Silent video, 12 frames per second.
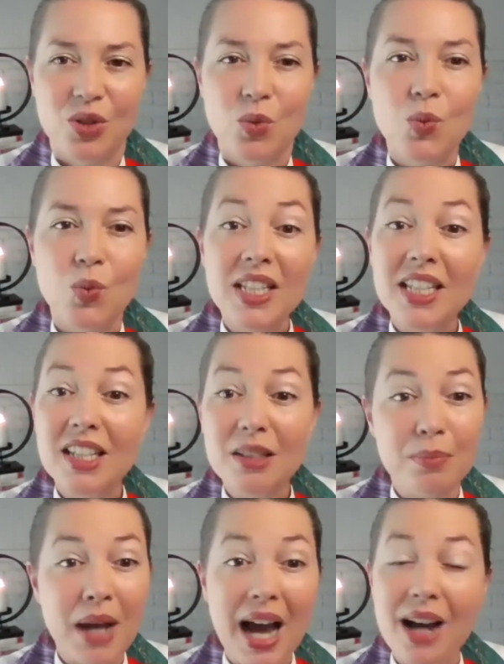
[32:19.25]
we
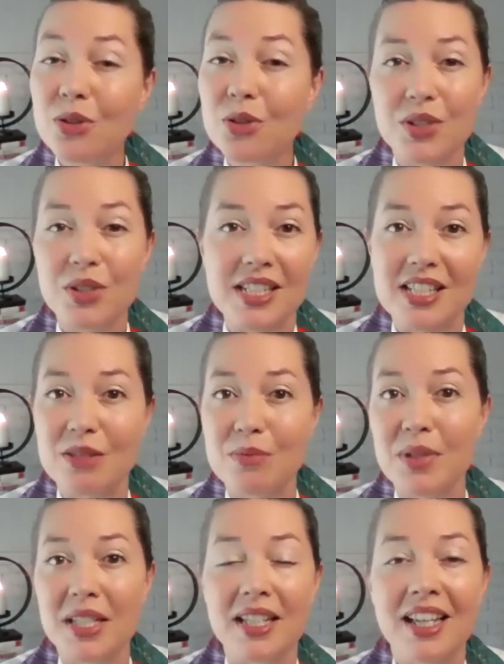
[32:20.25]
need boundaries to
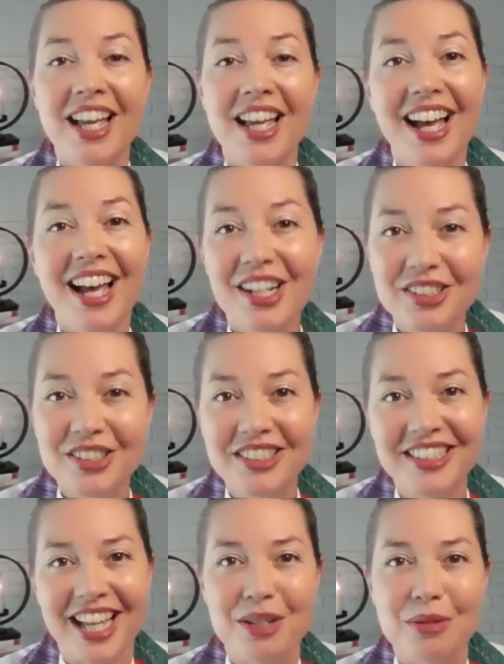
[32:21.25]
be
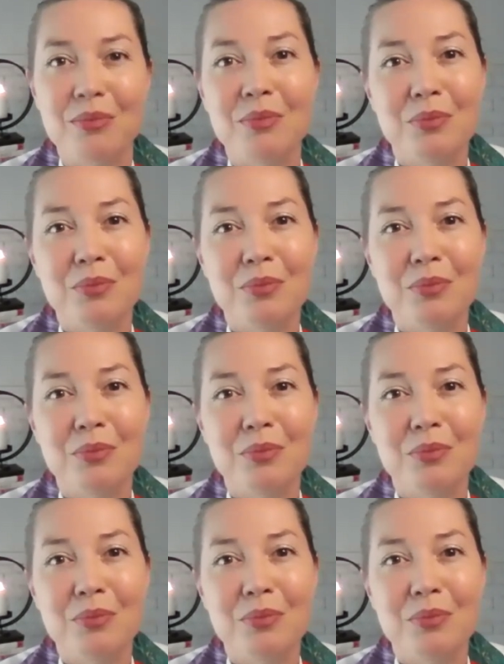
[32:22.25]
held and